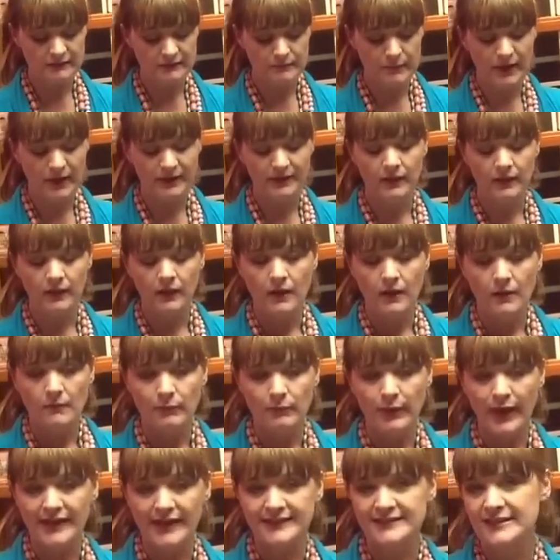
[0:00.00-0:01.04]
but
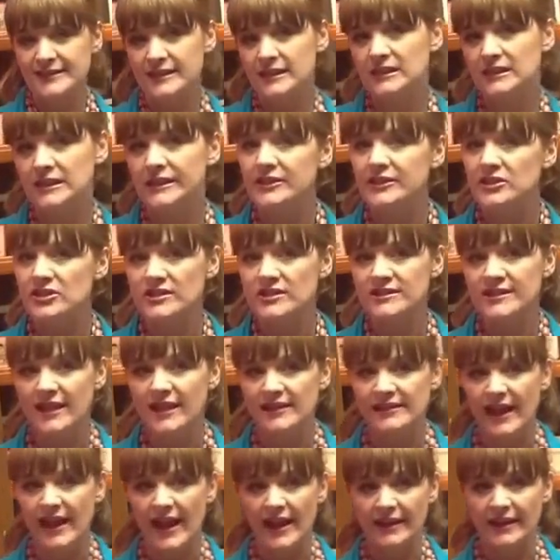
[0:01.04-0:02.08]
plastic leaches
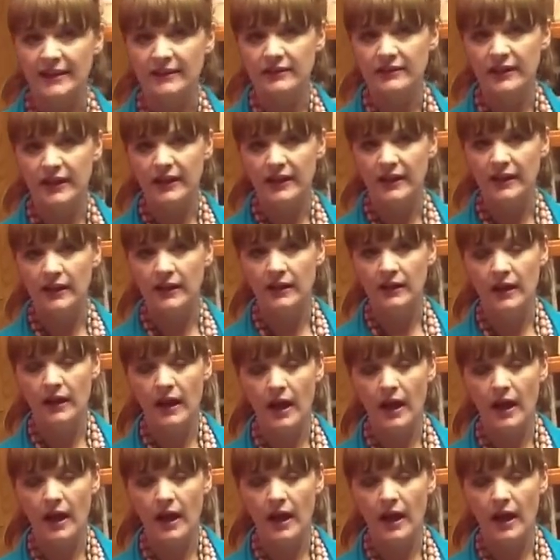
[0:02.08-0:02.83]
onto anything.